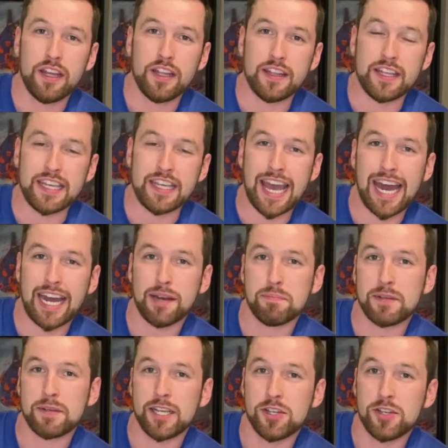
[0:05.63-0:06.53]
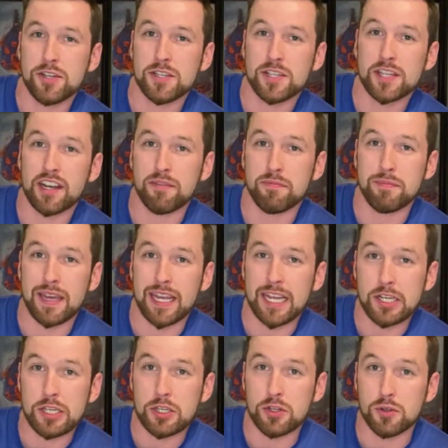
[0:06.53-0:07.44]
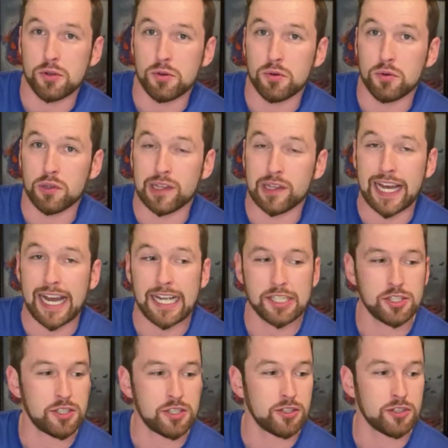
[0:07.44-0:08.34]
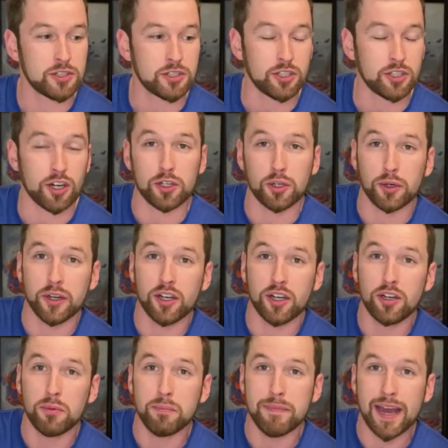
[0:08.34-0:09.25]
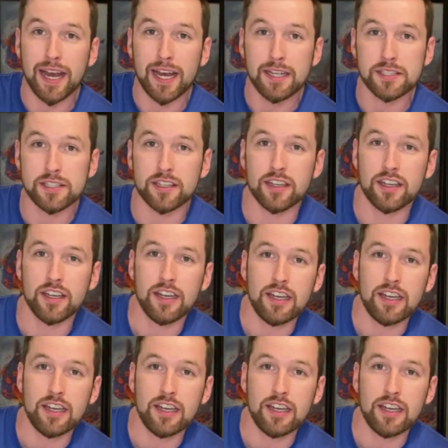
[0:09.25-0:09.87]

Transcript: the adaptations that I've made to last year's Gargoyle mask.